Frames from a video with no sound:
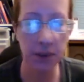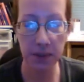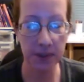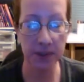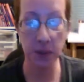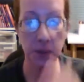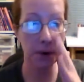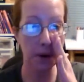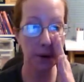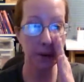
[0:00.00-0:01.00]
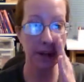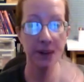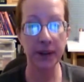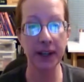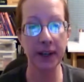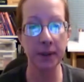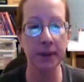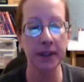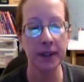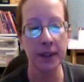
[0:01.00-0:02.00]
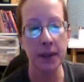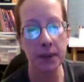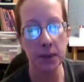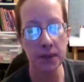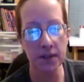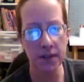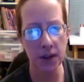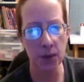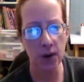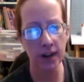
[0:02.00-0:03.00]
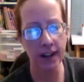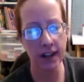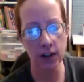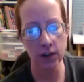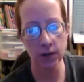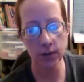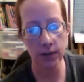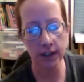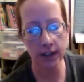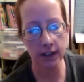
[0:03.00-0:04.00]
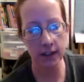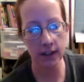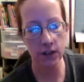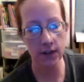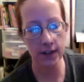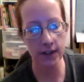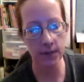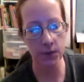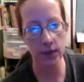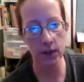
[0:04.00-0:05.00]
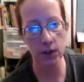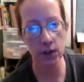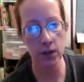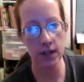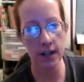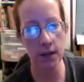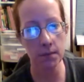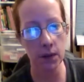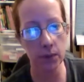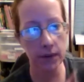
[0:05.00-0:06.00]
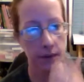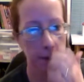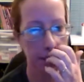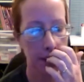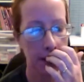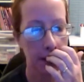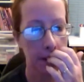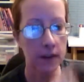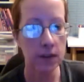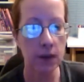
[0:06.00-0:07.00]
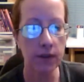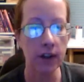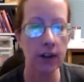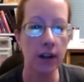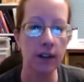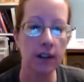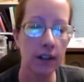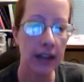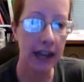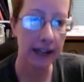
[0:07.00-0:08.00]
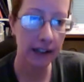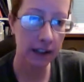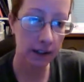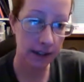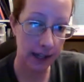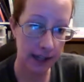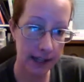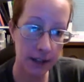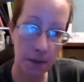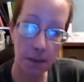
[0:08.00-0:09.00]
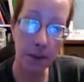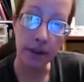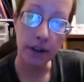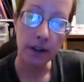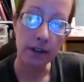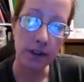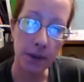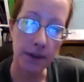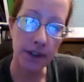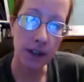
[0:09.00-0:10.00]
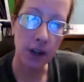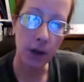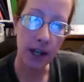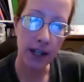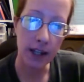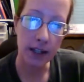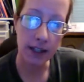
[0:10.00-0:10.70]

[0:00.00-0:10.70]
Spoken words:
going to be sore tomorrow. I know I am. But it was a fun walk, and I should have had some sort of conclusion down by the river. So I figured I'd add a little addendum to my video and end it